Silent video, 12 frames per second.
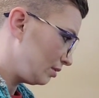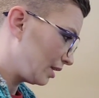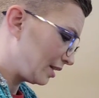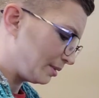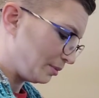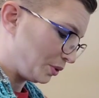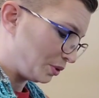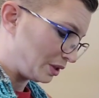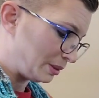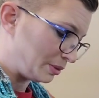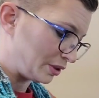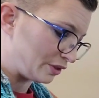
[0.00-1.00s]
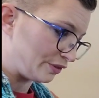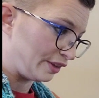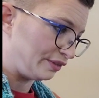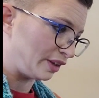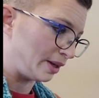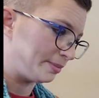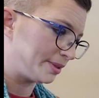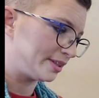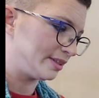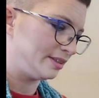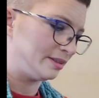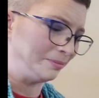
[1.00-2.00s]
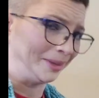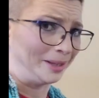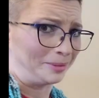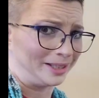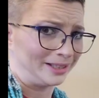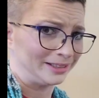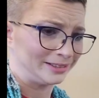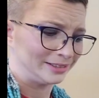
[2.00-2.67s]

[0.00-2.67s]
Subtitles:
Got some Tory Burch flip-flops. Maybe.